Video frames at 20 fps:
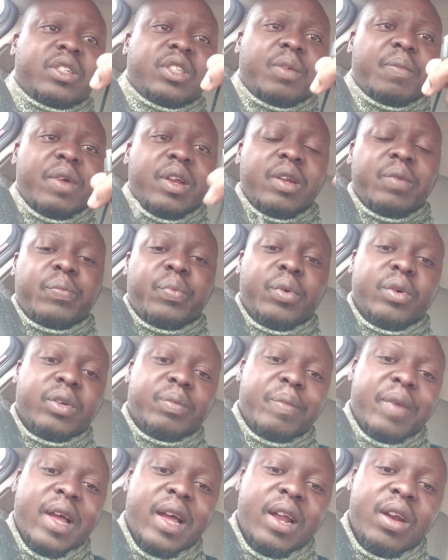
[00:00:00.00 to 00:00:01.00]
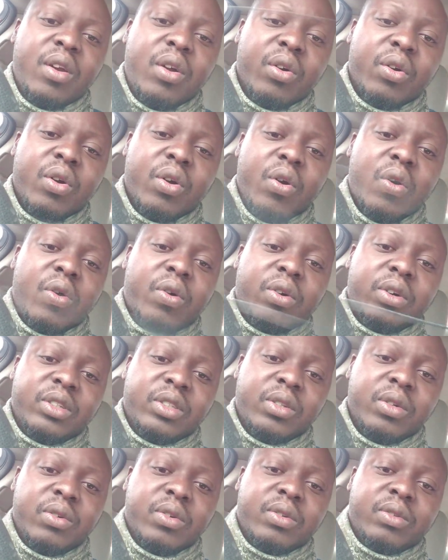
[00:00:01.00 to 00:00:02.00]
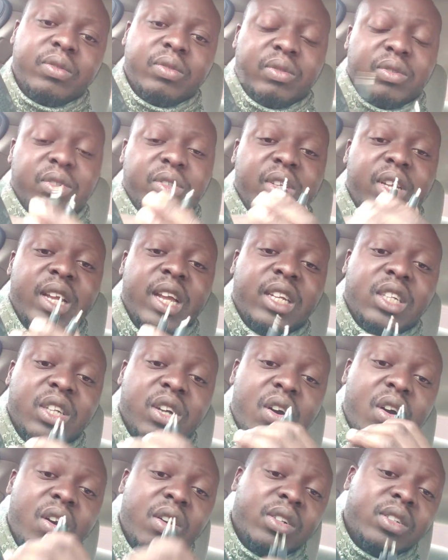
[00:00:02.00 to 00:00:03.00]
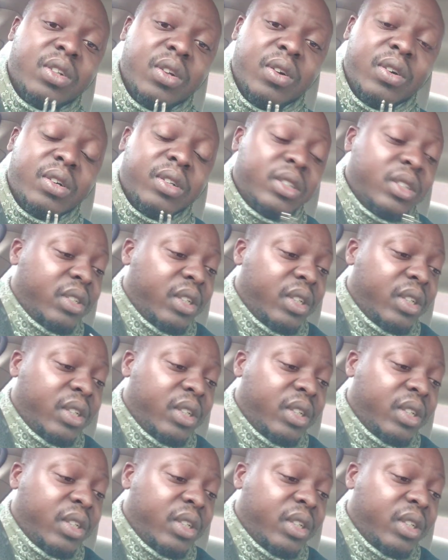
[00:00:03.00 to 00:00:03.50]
Somebody broke my longer cord, so you get your aux cord.